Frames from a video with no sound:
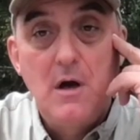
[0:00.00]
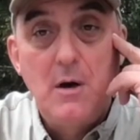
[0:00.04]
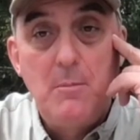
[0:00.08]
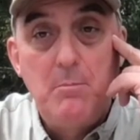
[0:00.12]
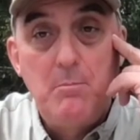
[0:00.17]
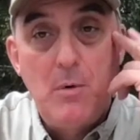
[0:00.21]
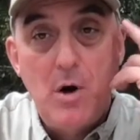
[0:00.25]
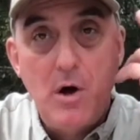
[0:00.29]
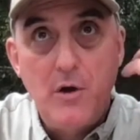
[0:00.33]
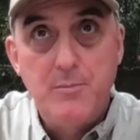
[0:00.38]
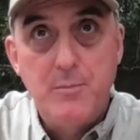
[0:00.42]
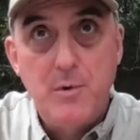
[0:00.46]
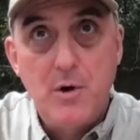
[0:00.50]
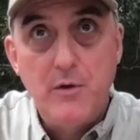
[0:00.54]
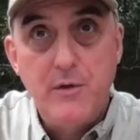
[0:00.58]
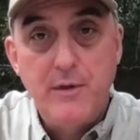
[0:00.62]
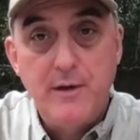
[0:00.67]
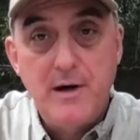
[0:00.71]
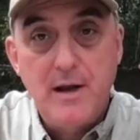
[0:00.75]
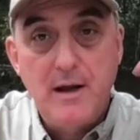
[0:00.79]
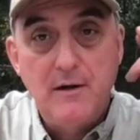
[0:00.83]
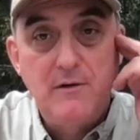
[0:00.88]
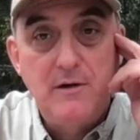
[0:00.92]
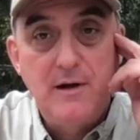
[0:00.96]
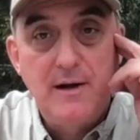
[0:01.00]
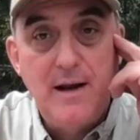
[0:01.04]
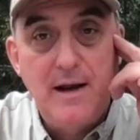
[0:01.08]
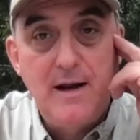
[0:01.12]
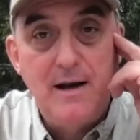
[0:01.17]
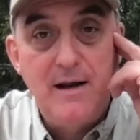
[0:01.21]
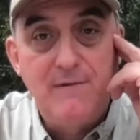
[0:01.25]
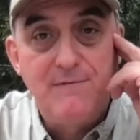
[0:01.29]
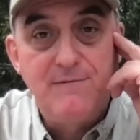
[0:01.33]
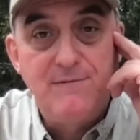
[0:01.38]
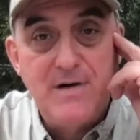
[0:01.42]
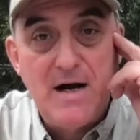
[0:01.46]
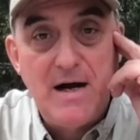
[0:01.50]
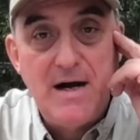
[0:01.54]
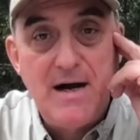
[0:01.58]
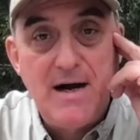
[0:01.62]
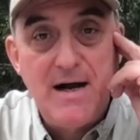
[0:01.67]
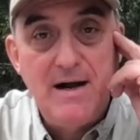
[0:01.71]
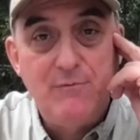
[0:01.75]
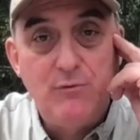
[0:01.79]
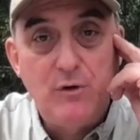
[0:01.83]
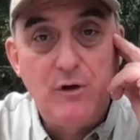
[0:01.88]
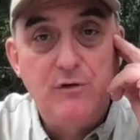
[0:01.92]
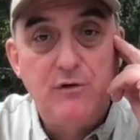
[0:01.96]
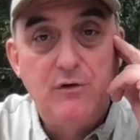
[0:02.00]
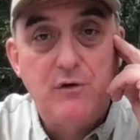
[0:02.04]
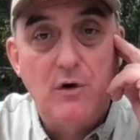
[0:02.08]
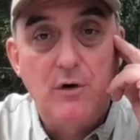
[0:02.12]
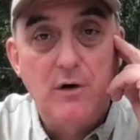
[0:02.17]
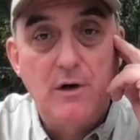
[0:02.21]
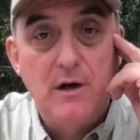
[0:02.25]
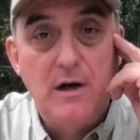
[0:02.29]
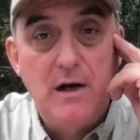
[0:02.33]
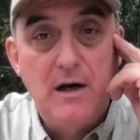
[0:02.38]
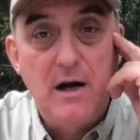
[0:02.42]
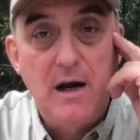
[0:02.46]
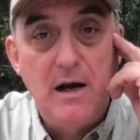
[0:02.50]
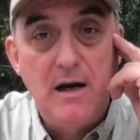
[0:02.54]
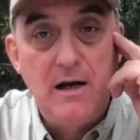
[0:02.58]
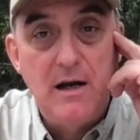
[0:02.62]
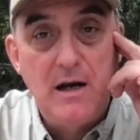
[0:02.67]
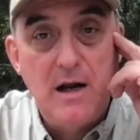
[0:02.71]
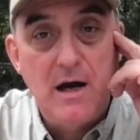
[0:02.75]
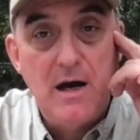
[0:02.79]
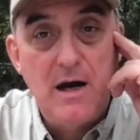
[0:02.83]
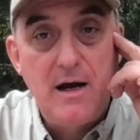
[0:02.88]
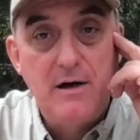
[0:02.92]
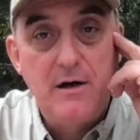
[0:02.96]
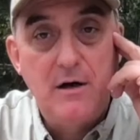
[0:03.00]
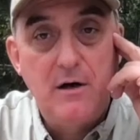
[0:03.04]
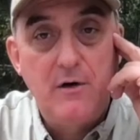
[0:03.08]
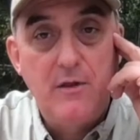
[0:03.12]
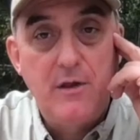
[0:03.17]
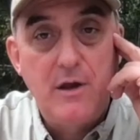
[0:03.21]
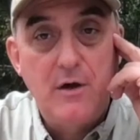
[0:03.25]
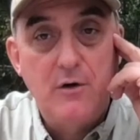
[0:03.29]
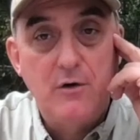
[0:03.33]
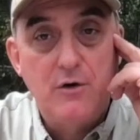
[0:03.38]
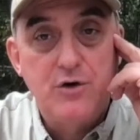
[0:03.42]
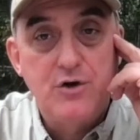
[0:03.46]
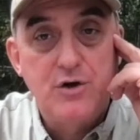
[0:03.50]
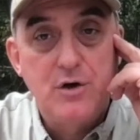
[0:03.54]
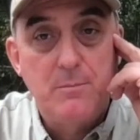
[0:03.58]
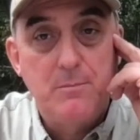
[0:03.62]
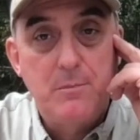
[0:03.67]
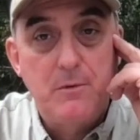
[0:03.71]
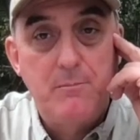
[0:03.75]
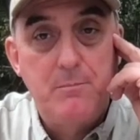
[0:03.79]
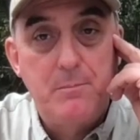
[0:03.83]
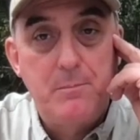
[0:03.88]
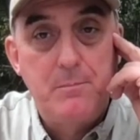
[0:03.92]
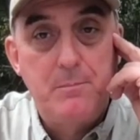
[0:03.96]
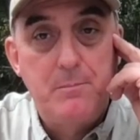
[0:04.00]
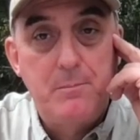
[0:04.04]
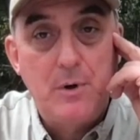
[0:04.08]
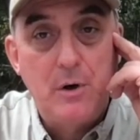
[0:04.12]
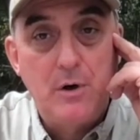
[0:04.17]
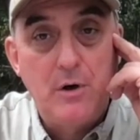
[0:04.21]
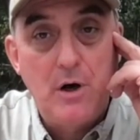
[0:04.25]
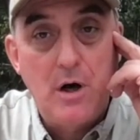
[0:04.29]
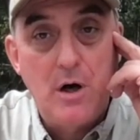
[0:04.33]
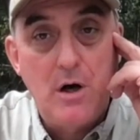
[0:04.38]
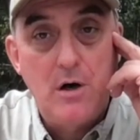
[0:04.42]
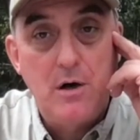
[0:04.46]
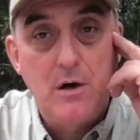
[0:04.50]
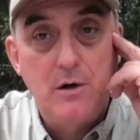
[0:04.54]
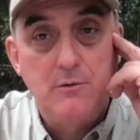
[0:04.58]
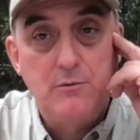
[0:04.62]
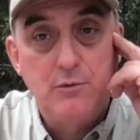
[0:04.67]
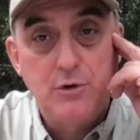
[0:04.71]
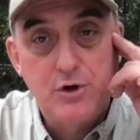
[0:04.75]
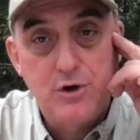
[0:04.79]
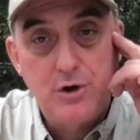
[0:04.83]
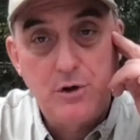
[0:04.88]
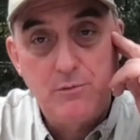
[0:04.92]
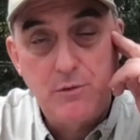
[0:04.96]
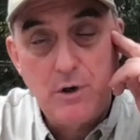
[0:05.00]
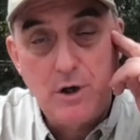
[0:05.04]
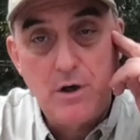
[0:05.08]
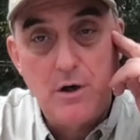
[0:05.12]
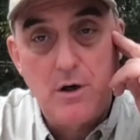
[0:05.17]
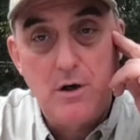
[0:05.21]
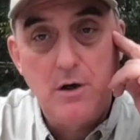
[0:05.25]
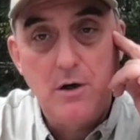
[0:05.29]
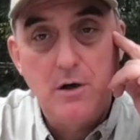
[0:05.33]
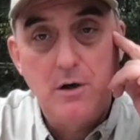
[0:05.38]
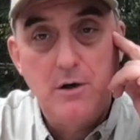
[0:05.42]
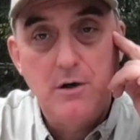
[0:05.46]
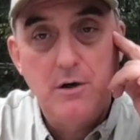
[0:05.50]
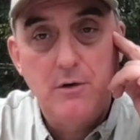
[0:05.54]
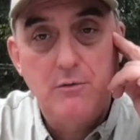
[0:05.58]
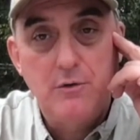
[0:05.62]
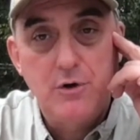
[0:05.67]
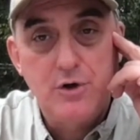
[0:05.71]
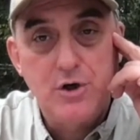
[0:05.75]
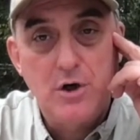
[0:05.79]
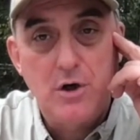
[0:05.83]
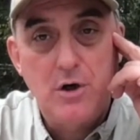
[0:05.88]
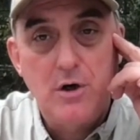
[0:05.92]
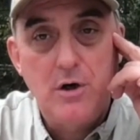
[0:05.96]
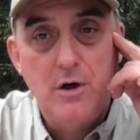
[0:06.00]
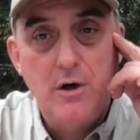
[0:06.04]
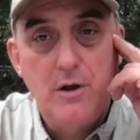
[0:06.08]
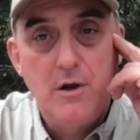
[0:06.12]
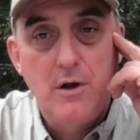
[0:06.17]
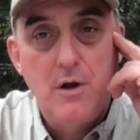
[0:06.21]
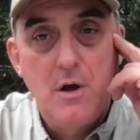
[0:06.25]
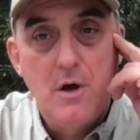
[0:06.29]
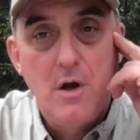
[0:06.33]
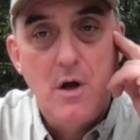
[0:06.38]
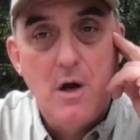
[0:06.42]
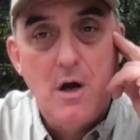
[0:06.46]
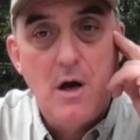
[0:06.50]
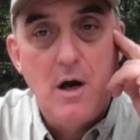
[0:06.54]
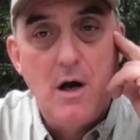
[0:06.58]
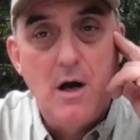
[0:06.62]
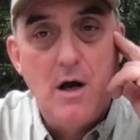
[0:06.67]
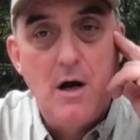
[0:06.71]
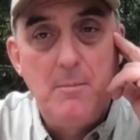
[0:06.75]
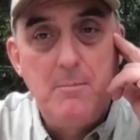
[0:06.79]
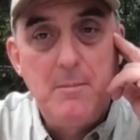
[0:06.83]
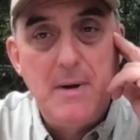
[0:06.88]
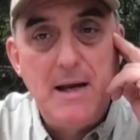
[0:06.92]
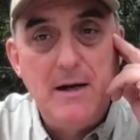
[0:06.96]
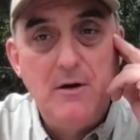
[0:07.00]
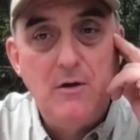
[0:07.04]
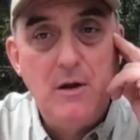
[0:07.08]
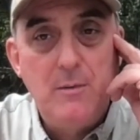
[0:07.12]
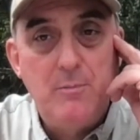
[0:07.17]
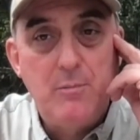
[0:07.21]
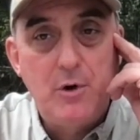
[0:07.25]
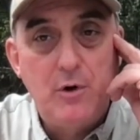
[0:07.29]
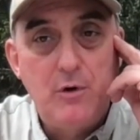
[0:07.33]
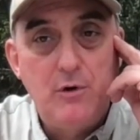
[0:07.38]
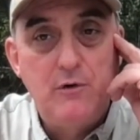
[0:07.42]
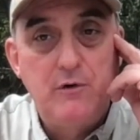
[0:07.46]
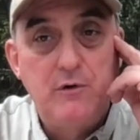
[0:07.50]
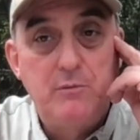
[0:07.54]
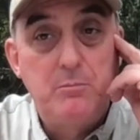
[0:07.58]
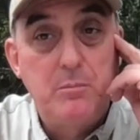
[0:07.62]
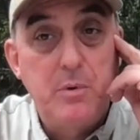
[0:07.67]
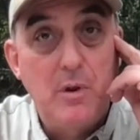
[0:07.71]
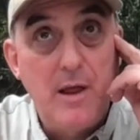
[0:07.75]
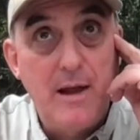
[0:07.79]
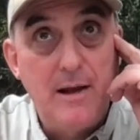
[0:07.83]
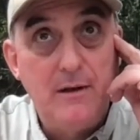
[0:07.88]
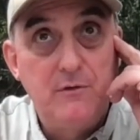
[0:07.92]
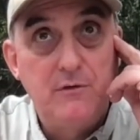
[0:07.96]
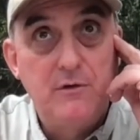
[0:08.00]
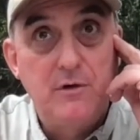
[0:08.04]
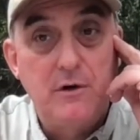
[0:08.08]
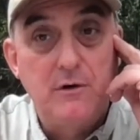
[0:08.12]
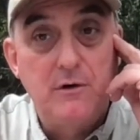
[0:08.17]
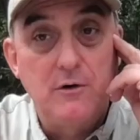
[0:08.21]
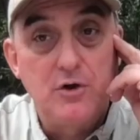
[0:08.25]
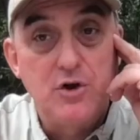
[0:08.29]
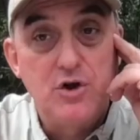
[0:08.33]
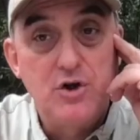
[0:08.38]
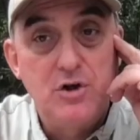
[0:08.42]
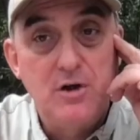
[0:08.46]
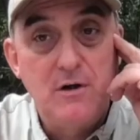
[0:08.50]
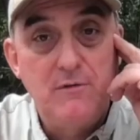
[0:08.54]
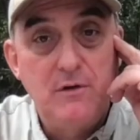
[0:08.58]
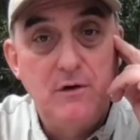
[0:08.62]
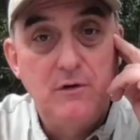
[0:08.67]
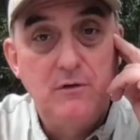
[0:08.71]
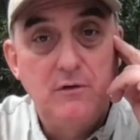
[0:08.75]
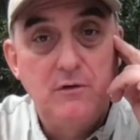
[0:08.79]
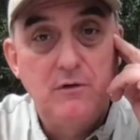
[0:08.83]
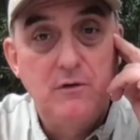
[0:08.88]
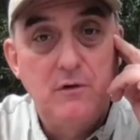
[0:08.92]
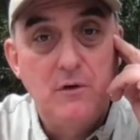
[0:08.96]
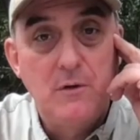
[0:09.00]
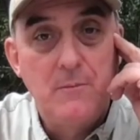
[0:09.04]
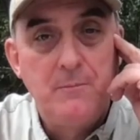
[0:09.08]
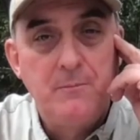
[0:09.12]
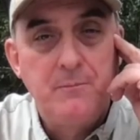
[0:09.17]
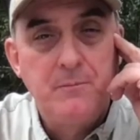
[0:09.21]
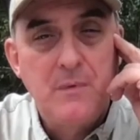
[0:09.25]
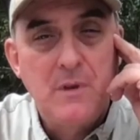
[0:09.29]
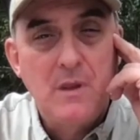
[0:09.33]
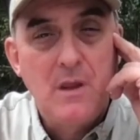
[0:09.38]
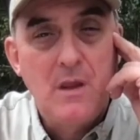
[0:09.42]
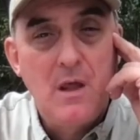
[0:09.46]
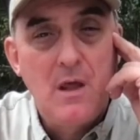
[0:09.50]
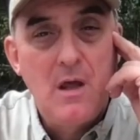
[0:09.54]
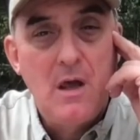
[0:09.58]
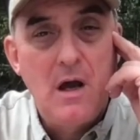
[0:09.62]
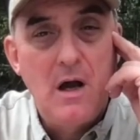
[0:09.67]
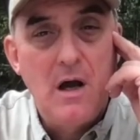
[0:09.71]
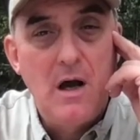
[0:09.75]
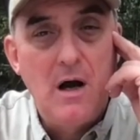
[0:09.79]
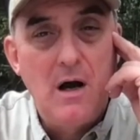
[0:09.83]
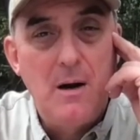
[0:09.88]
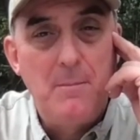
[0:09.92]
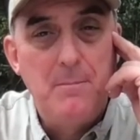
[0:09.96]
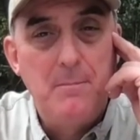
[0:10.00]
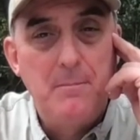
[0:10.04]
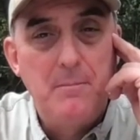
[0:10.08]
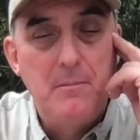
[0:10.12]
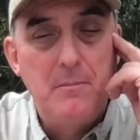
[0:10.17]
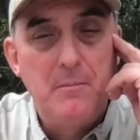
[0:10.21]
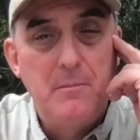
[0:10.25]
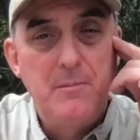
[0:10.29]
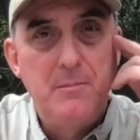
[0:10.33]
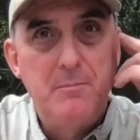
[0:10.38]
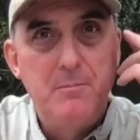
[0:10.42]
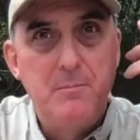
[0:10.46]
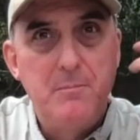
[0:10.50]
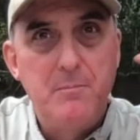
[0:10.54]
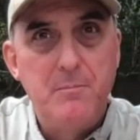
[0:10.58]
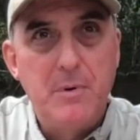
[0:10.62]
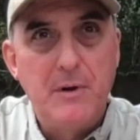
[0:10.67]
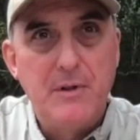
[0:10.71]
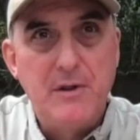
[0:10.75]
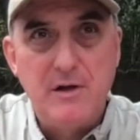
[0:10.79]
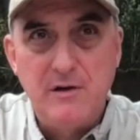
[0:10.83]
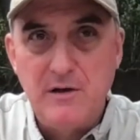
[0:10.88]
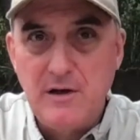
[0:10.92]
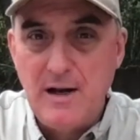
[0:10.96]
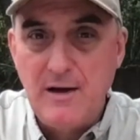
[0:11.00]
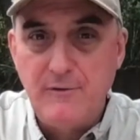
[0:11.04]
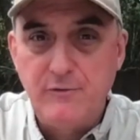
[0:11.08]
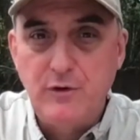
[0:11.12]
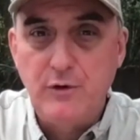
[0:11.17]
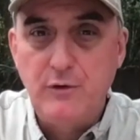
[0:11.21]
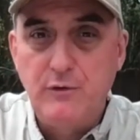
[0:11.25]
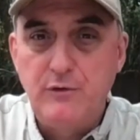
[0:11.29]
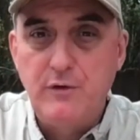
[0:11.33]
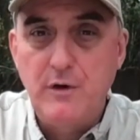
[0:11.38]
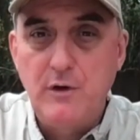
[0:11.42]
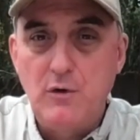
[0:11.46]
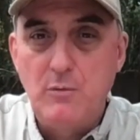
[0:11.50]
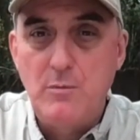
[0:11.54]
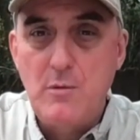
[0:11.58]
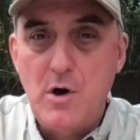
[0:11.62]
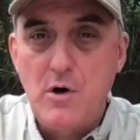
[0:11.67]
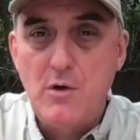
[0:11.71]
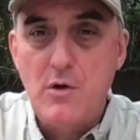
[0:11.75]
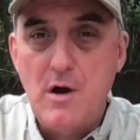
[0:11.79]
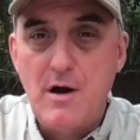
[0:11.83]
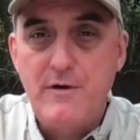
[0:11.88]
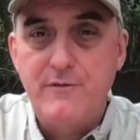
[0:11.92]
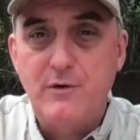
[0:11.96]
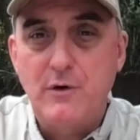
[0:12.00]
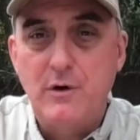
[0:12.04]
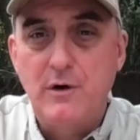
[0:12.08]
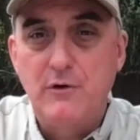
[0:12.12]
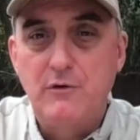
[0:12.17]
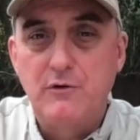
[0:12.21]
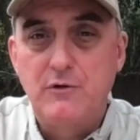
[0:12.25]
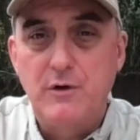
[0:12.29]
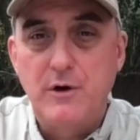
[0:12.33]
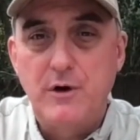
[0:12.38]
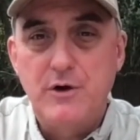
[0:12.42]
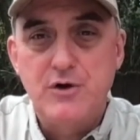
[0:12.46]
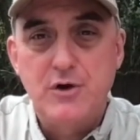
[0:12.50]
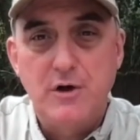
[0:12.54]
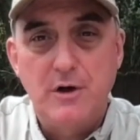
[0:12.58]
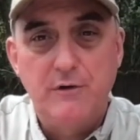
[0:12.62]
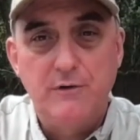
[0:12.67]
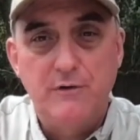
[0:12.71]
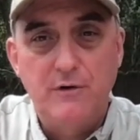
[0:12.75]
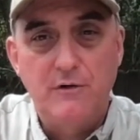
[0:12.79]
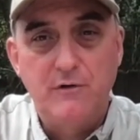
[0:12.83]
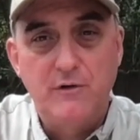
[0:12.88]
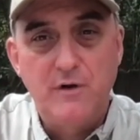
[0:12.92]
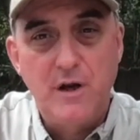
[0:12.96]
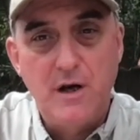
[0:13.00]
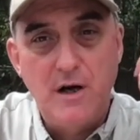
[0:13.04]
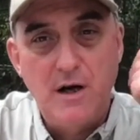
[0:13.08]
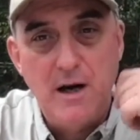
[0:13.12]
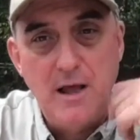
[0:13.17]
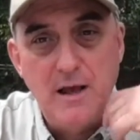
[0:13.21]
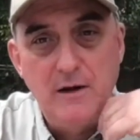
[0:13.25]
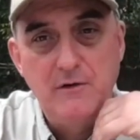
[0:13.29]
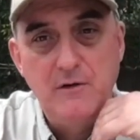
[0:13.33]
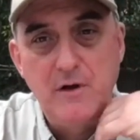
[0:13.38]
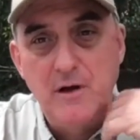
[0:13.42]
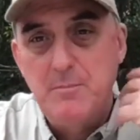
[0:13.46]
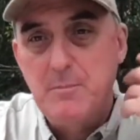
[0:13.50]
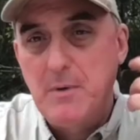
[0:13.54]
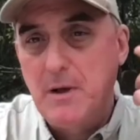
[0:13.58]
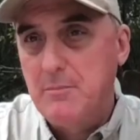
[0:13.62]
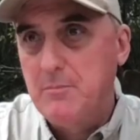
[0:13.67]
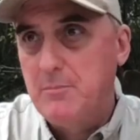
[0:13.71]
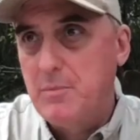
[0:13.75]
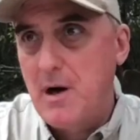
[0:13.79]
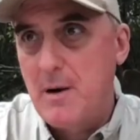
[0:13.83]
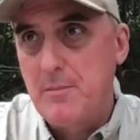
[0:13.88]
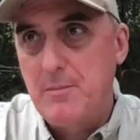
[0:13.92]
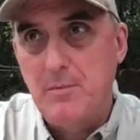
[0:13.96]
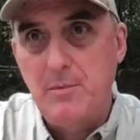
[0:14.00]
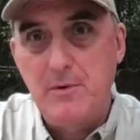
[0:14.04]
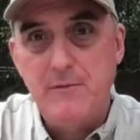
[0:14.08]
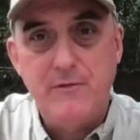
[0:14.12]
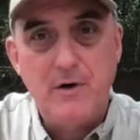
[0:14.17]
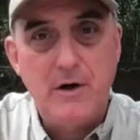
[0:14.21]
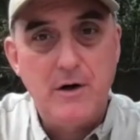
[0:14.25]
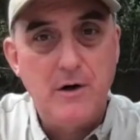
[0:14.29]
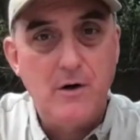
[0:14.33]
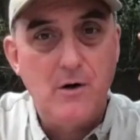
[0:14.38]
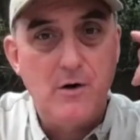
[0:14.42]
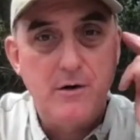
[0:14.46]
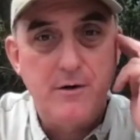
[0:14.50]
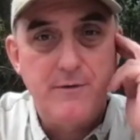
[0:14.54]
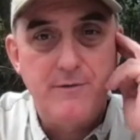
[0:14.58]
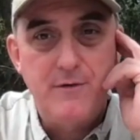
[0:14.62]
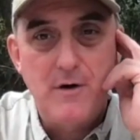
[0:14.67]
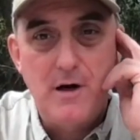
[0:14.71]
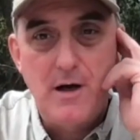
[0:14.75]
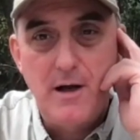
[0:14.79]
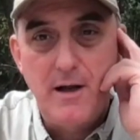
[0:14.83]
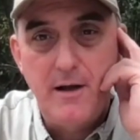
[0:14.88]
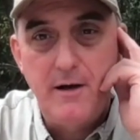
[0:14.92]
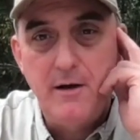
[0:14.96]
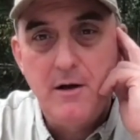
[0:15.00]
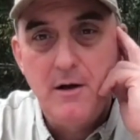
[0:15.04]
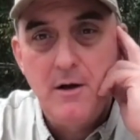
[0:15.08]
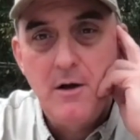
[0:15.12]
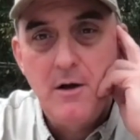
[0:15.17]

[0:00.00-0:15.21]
mothballed in 1985, restarted in 89 under the ownership of Pernod Richard. Mainly produced blends under Chivas, but they did have two single malt offerings, traditionally a 16 and 18, but probably very hard to find.